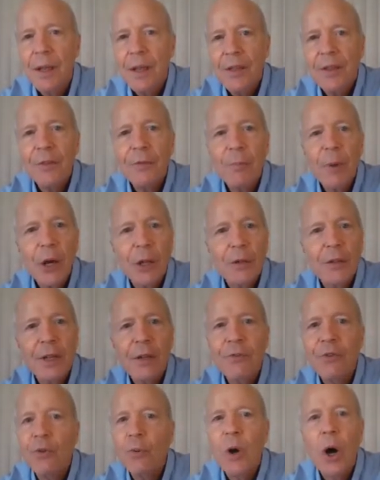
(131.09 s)
This model
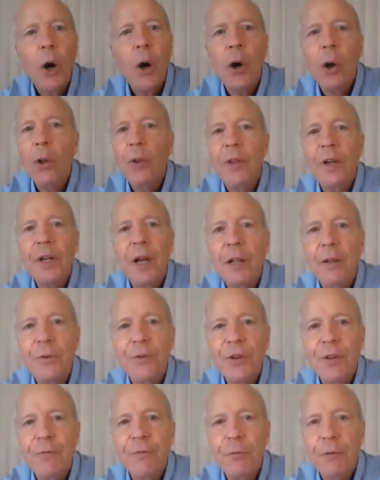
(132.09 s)
gives you all the color
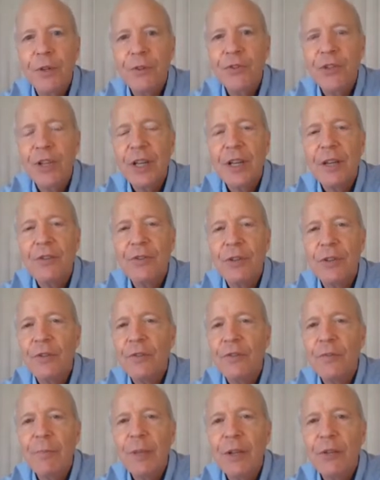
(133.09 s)
differentiation
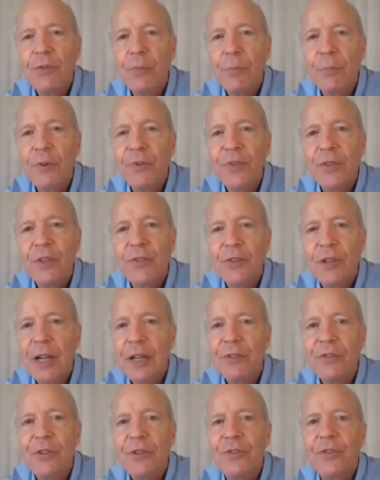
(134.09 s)
and spatial precision I
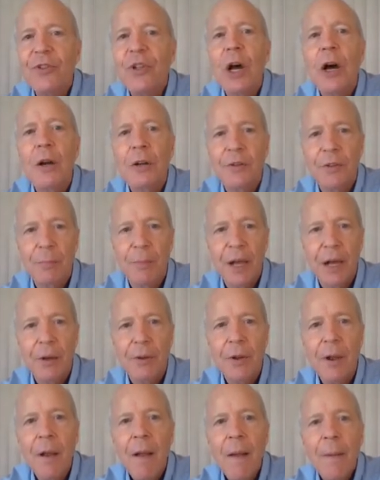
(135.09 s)
just talked
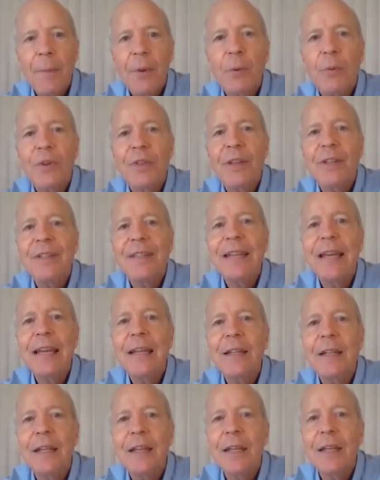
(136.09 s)
about, but with a
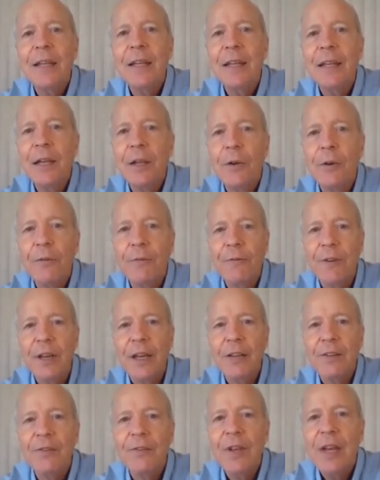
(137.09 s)
10 gig
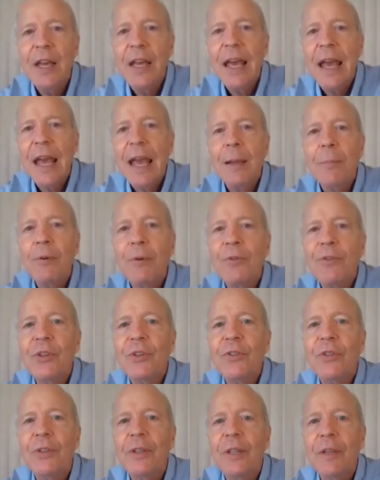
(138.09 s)
interface, able to
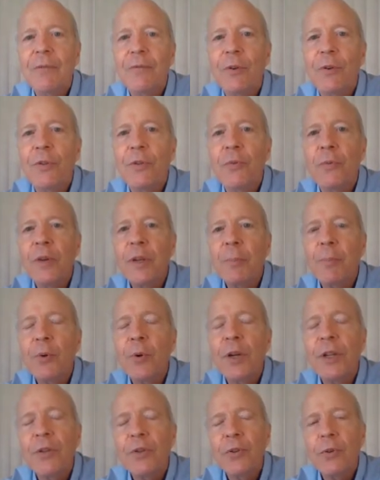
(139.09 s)
deliver
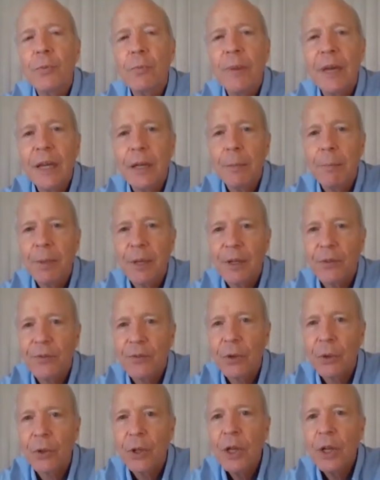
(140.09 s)
3.2
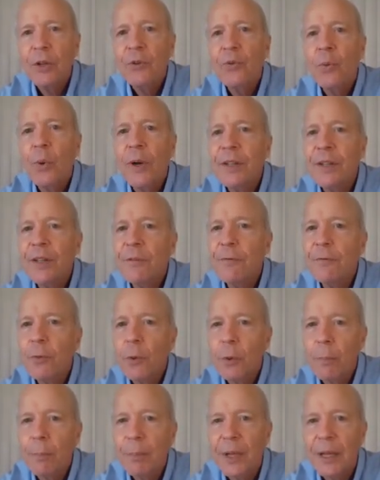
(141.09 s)
megapixel,
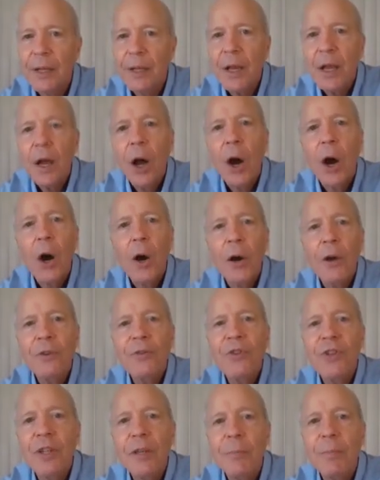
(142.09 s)
24-bit
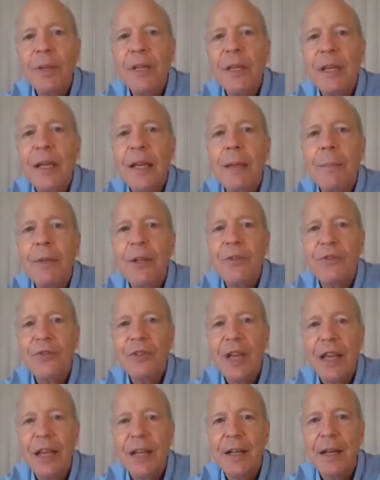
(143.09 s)
RGB
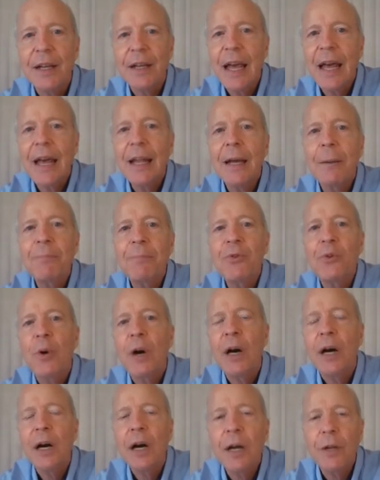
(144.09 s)
image data at up to
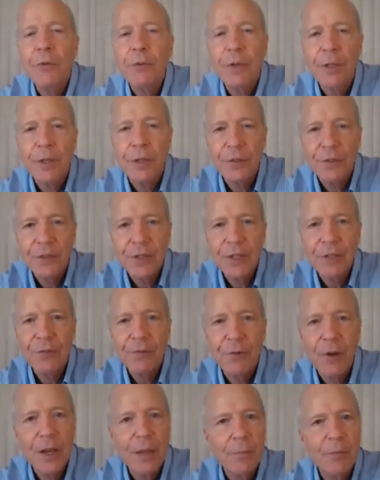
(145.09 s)
106
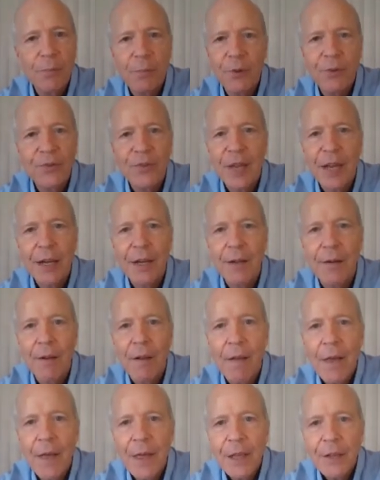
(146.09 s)
frames per second.
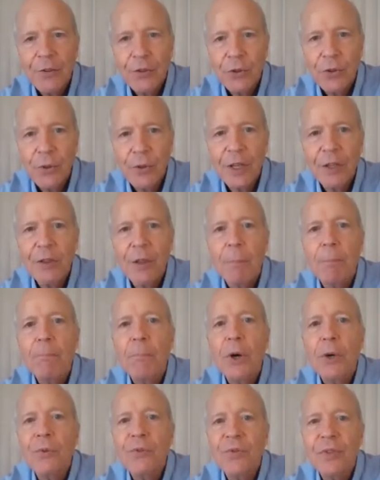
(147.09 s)
So you get the
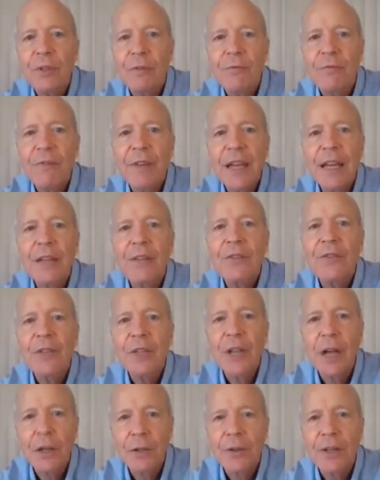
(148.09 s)
most advanced
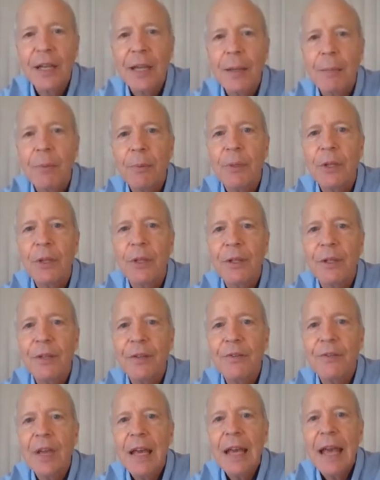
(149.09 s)
color
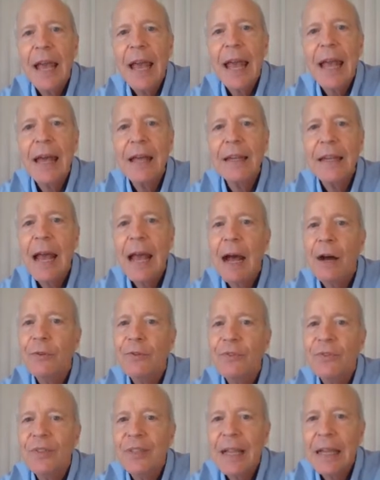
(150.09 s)
capabilities and
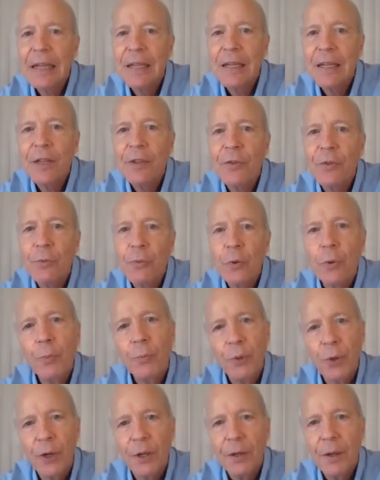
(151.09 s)
outstanding
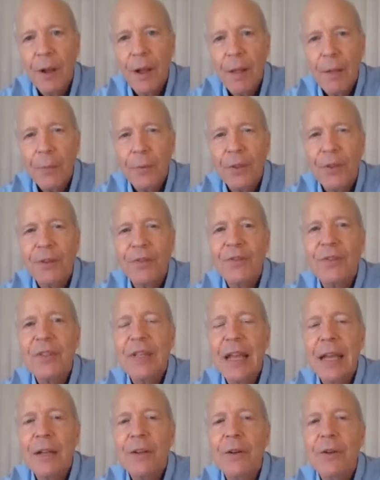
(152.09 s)
throughput with a
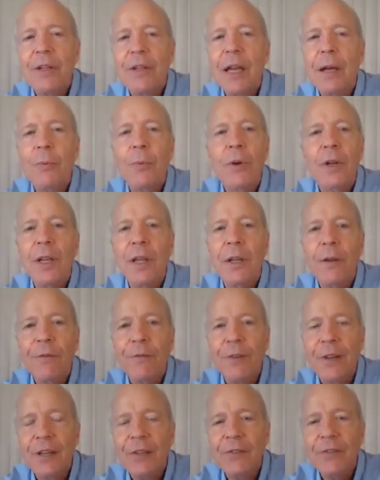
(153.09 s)
standard network
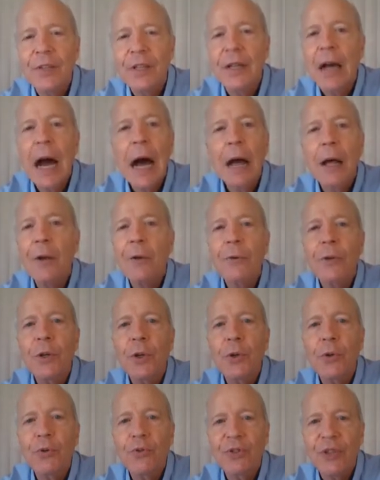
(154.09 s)
interface that
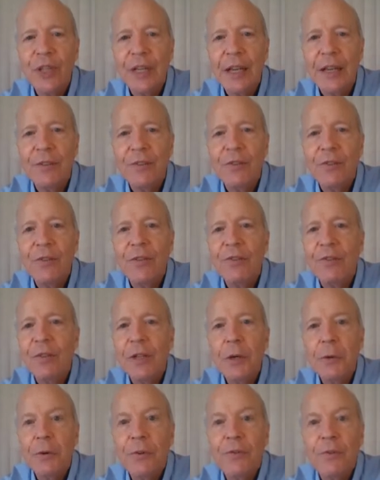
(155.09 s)
auto-negotiates to
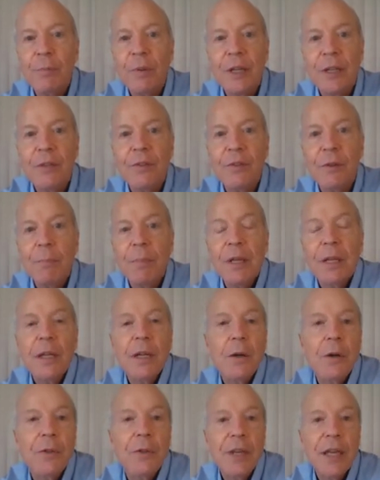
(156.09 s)
slower speeds
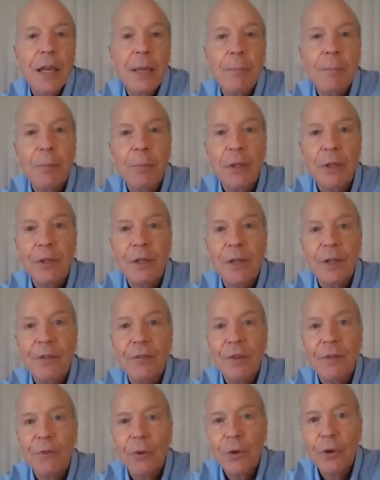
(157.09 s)
depending on the
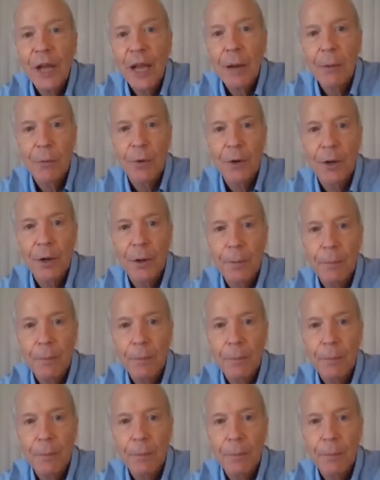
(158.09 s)
capabilities of your network.